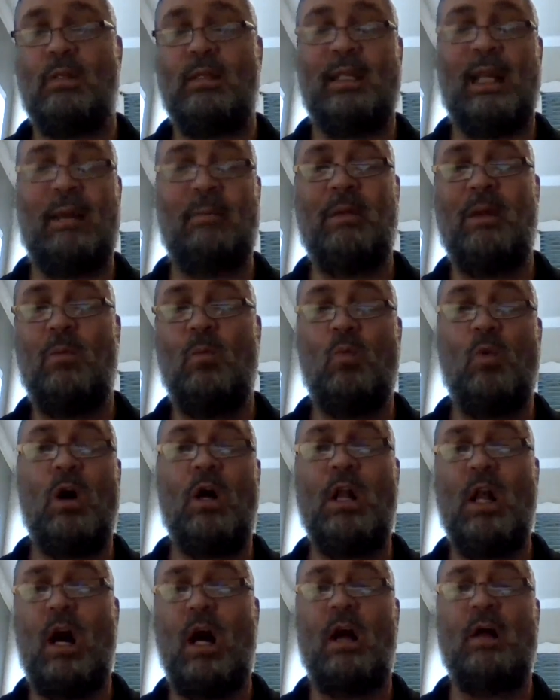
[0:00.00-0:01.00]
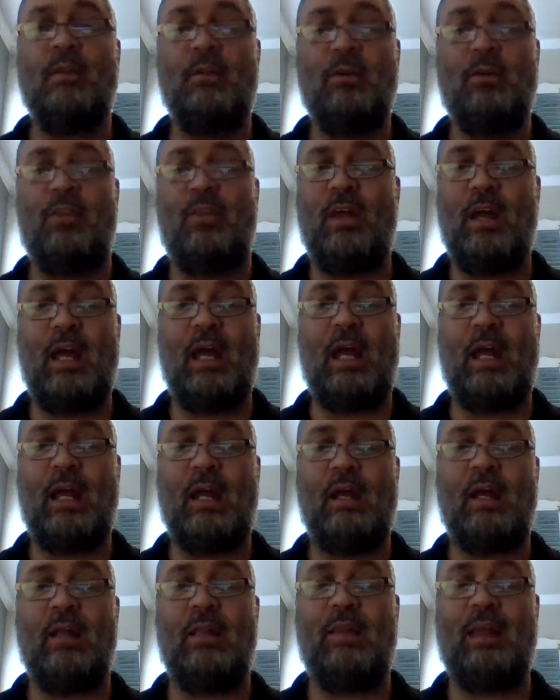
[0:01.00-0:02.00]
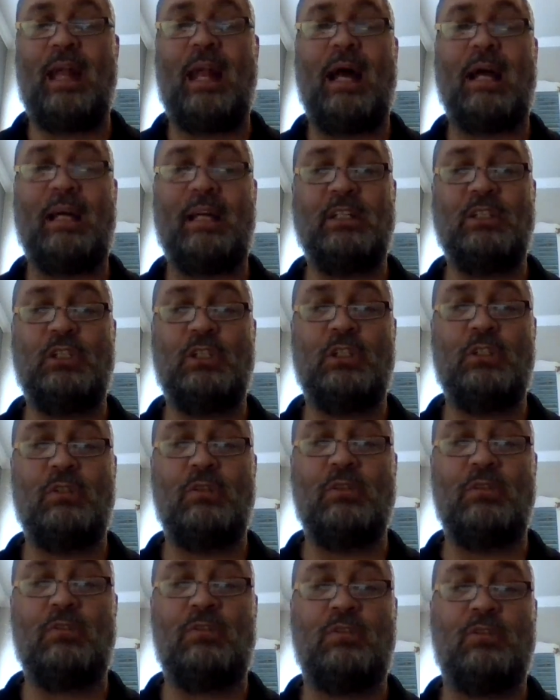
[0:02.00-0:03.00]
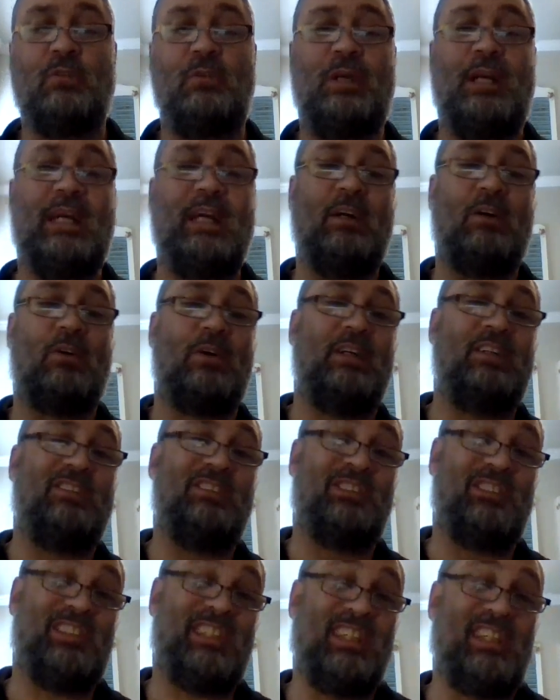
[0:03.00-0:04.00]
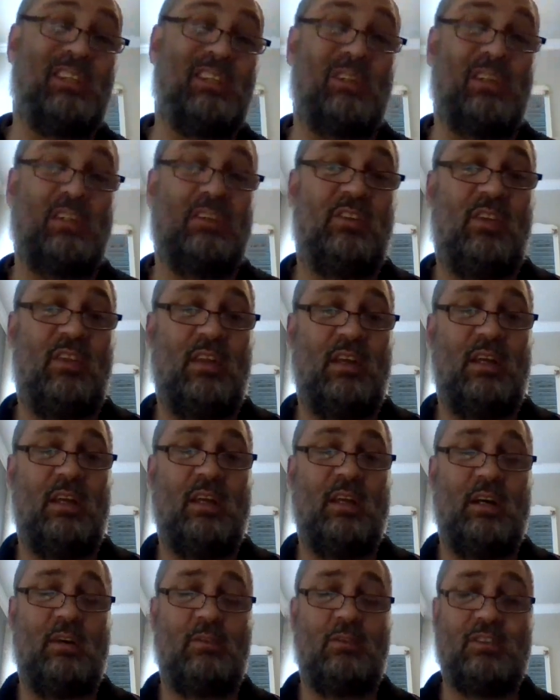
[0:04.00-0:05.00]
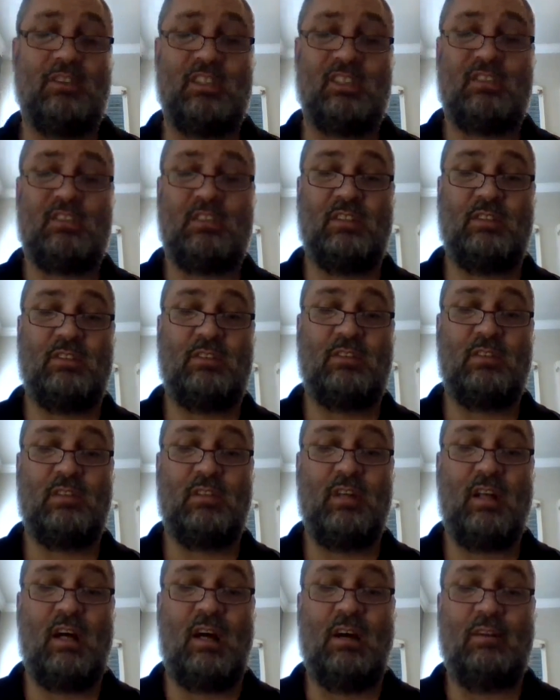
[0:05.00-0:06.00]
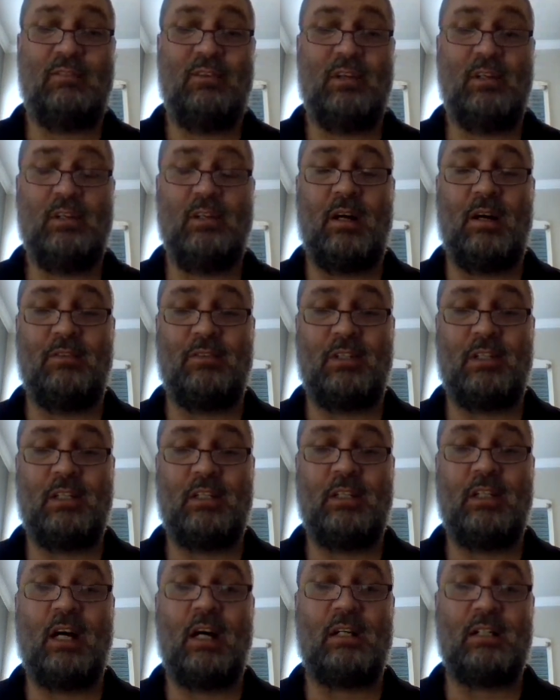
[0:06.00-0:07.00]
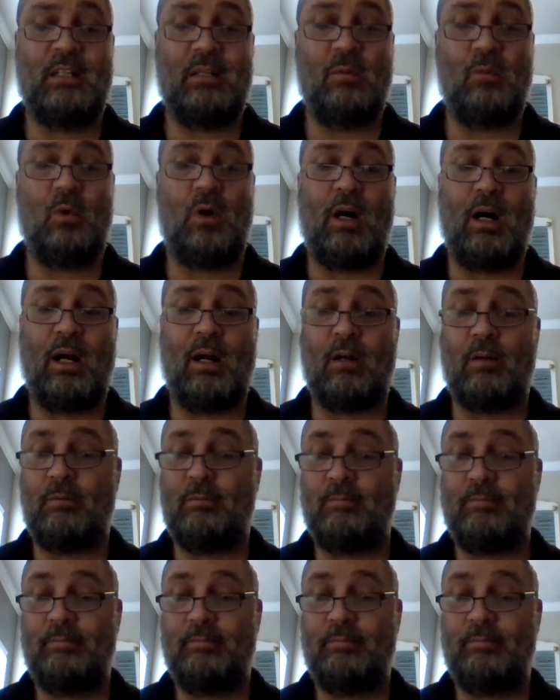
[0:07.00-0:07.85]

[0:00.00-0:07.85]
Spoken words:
name me one other thing that I can use to increase or decrease the resistance of a conducting wire.